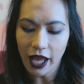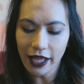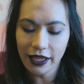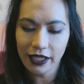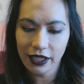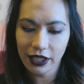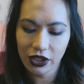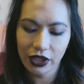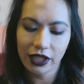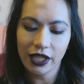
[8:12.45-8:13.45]
and this is
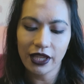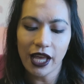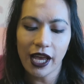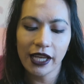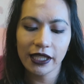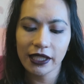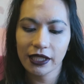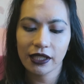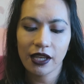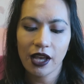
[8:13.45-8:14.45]
just a nice
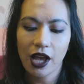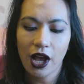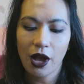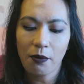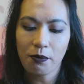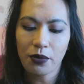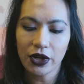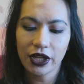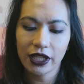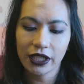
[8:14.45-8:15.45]

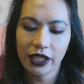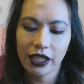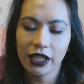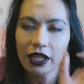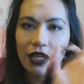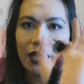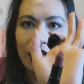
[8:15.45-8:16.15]
burgundy